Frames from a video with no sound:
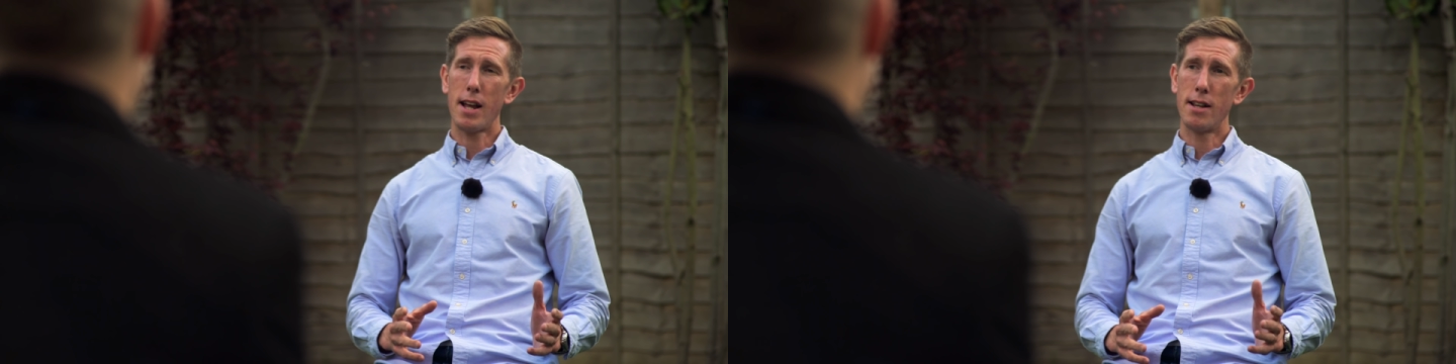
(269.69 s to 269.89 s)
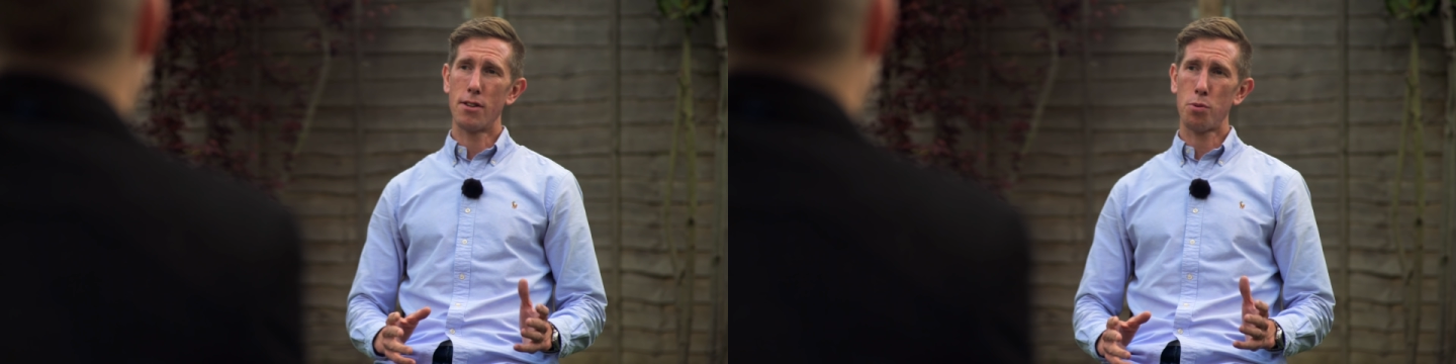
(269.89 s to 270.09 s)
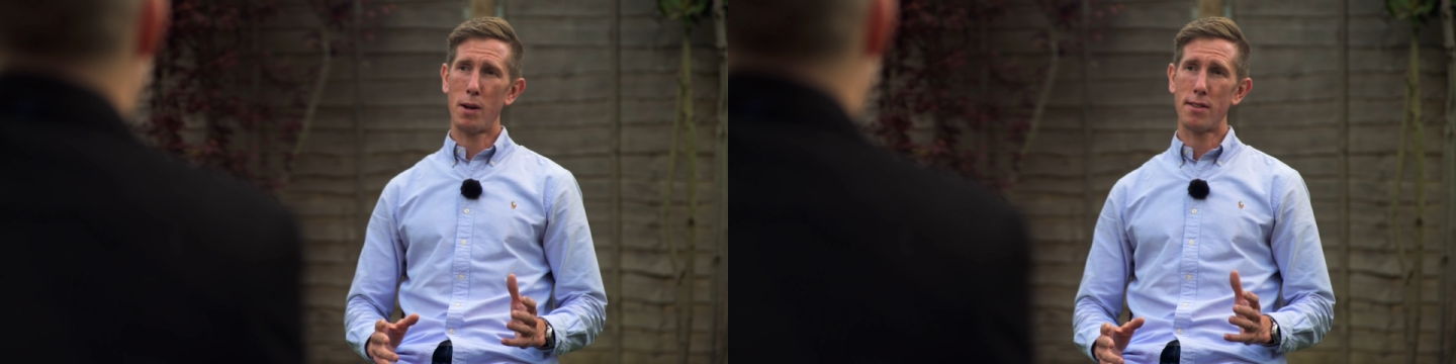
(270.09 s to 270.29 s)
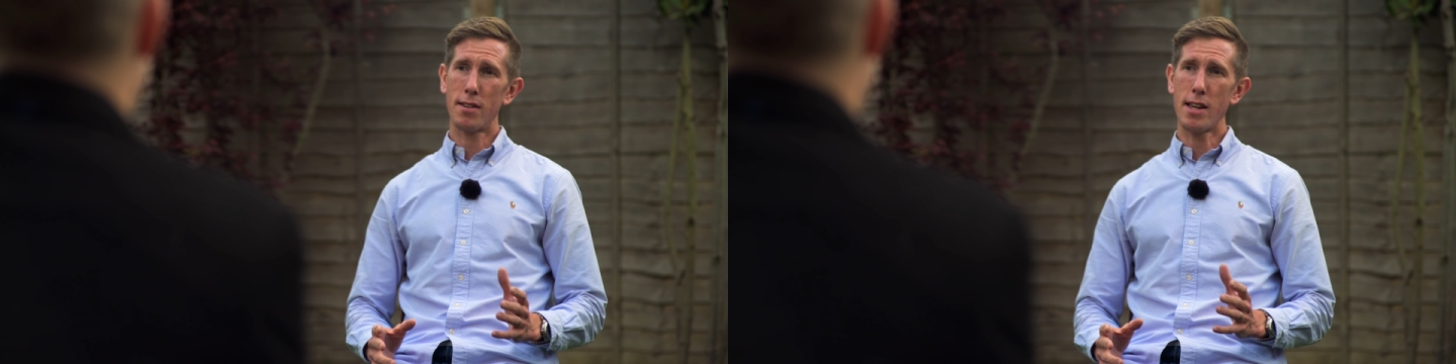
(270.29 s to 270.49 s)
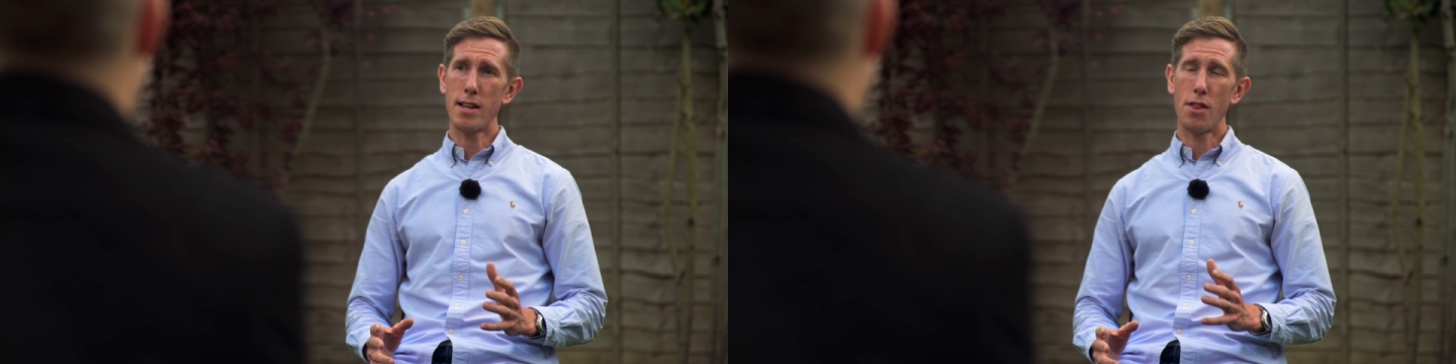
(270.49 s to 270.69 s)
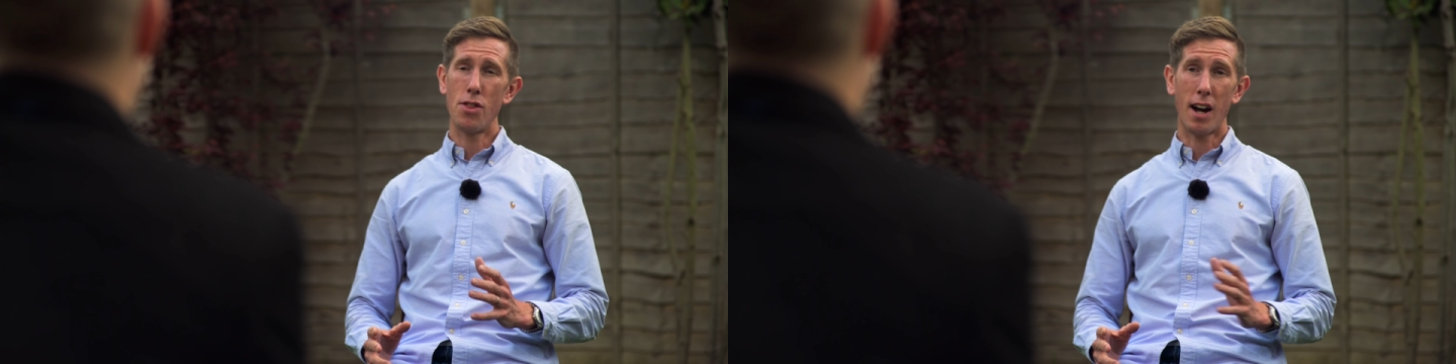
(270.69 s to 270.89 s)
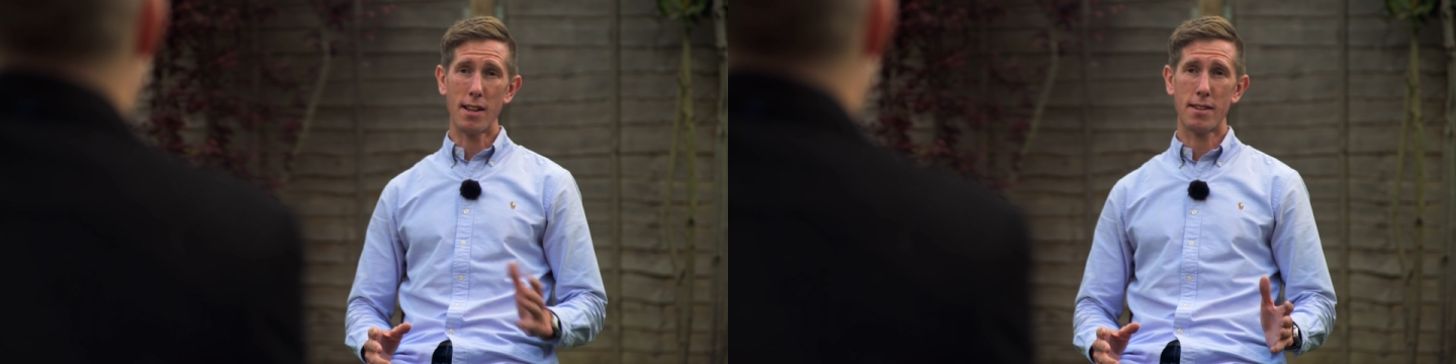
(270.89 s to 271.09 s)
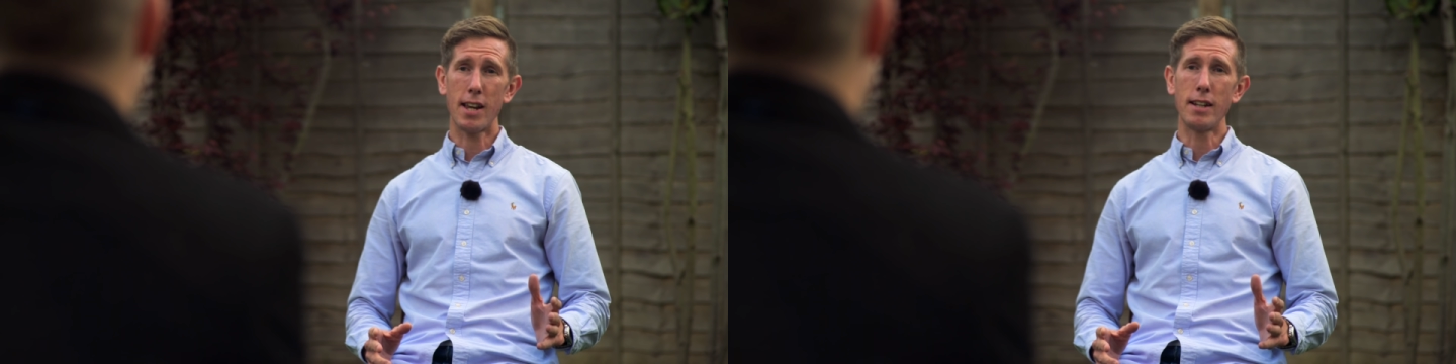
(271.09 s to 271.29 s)
in
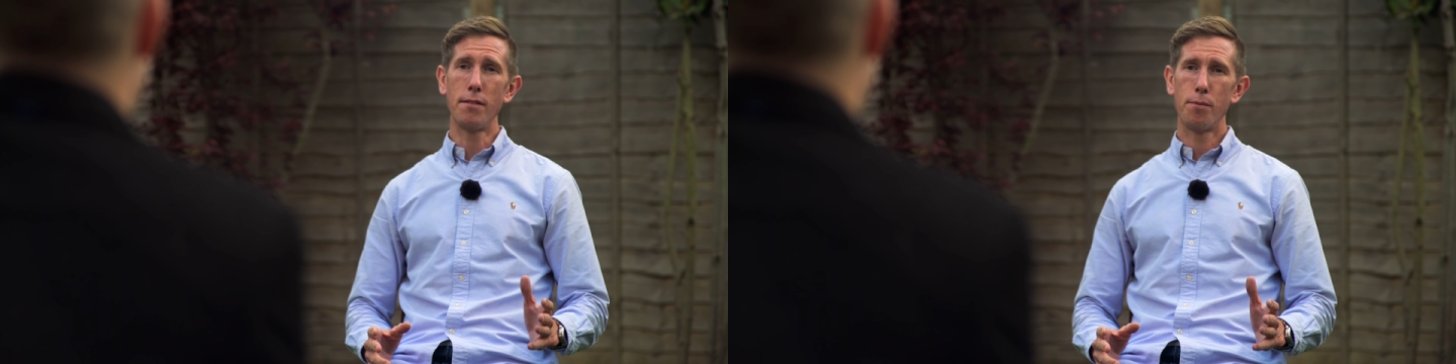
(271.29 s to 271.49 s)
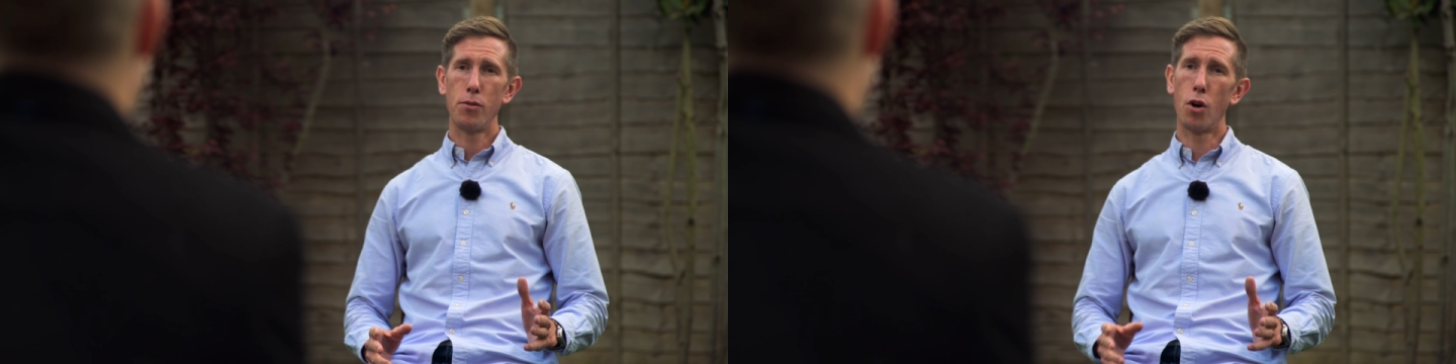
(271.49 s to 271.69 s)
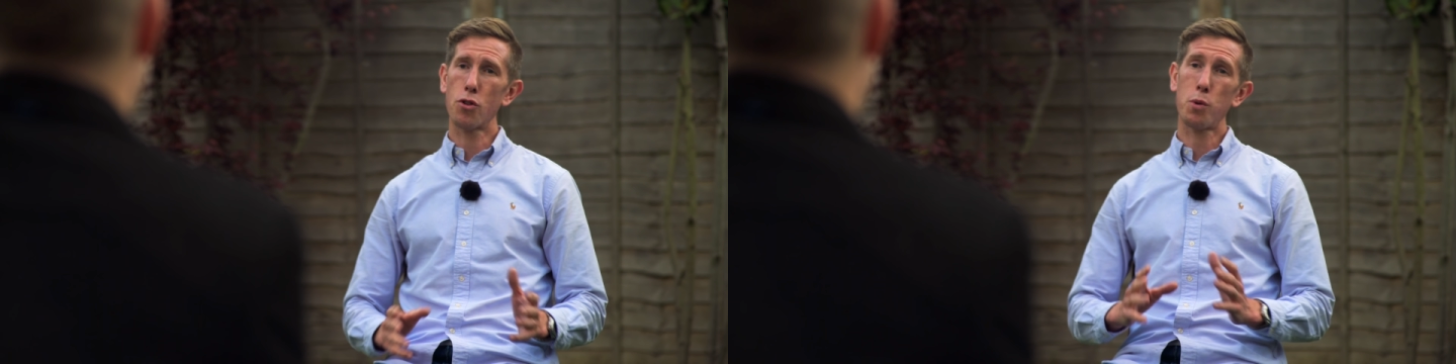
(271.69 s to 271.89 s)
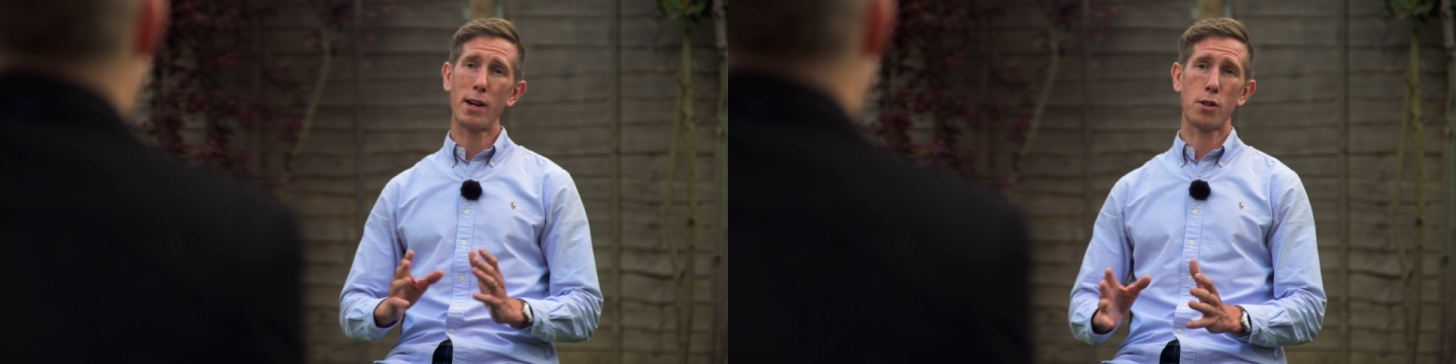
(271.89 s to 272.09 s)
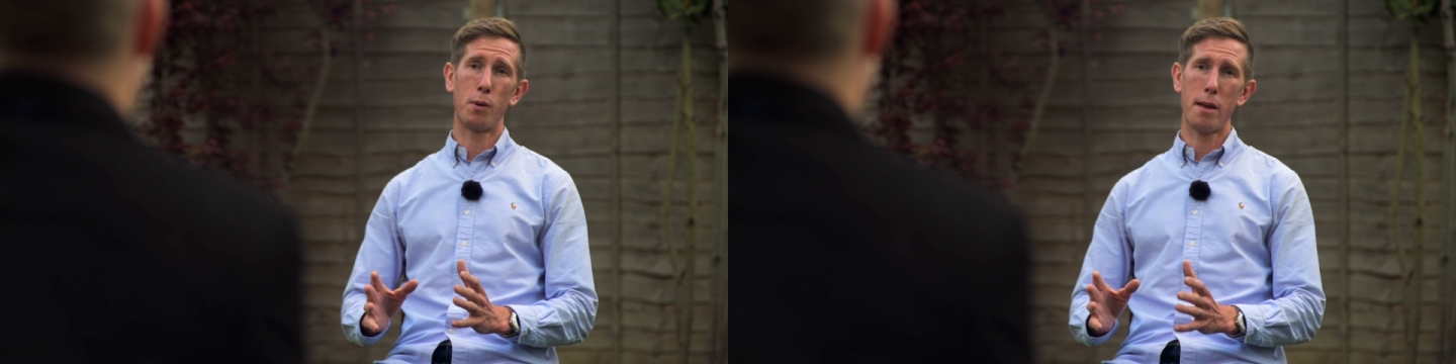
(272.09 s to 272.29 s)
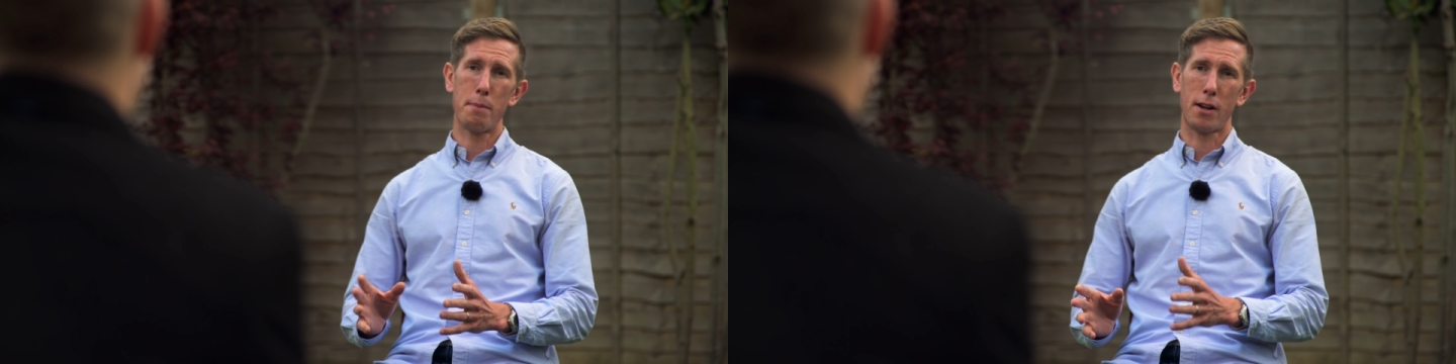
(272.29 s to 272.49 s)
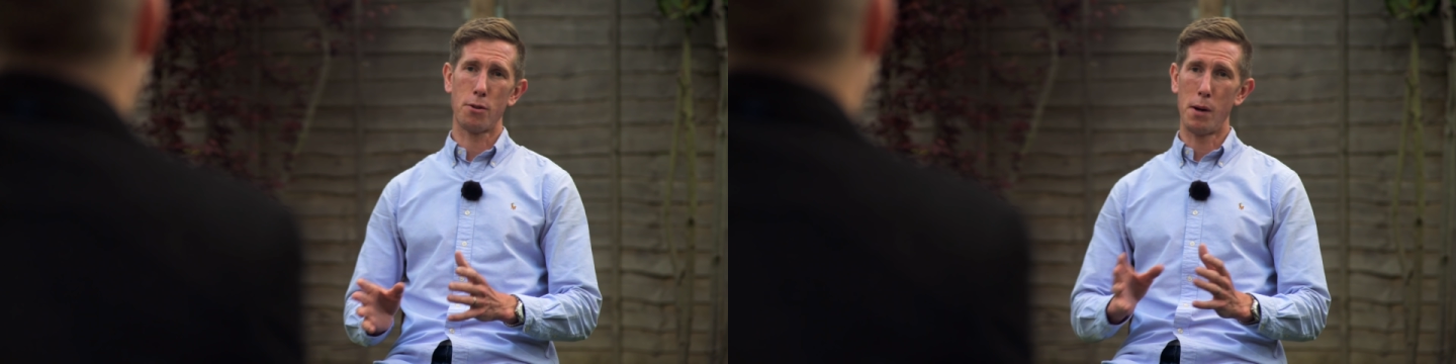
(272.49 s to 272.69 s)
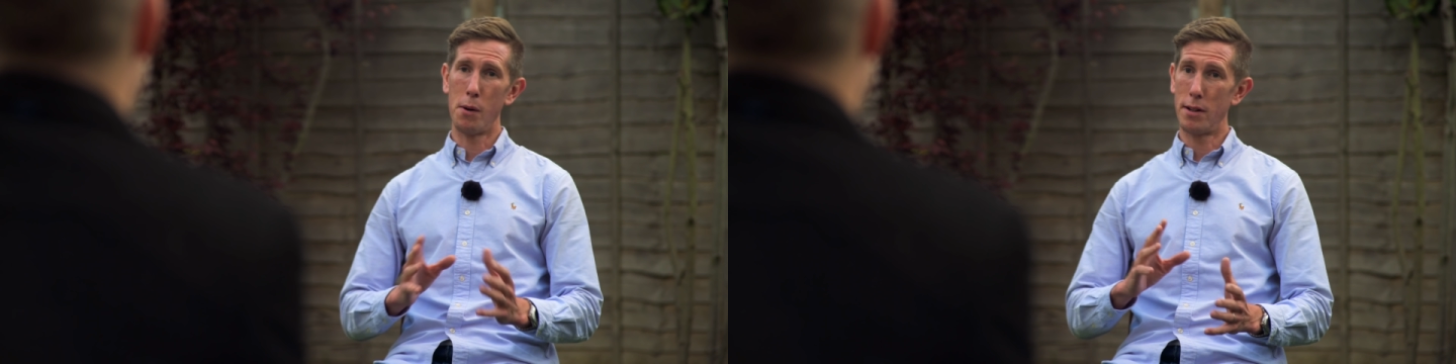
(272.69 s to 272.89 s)
2019, not 2020 because
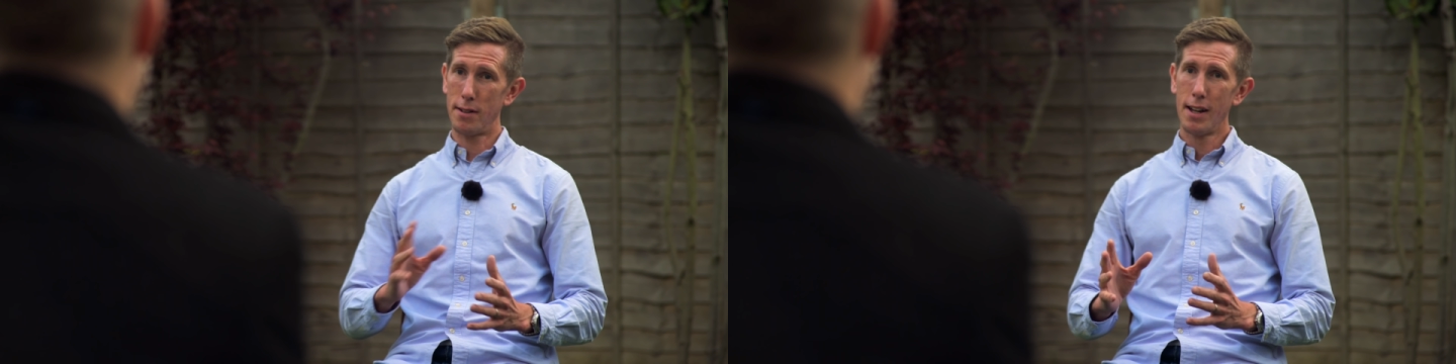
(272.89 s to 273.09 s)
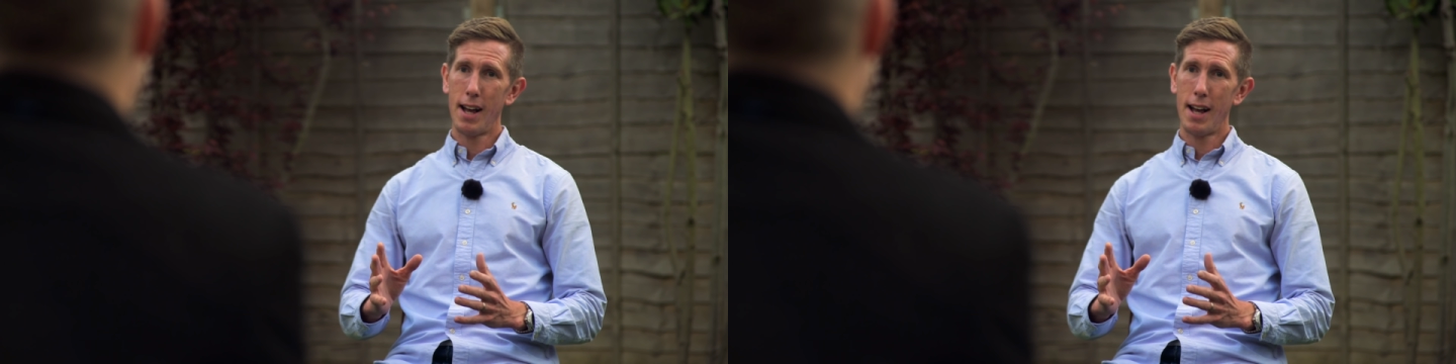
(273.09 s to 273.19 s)
we were,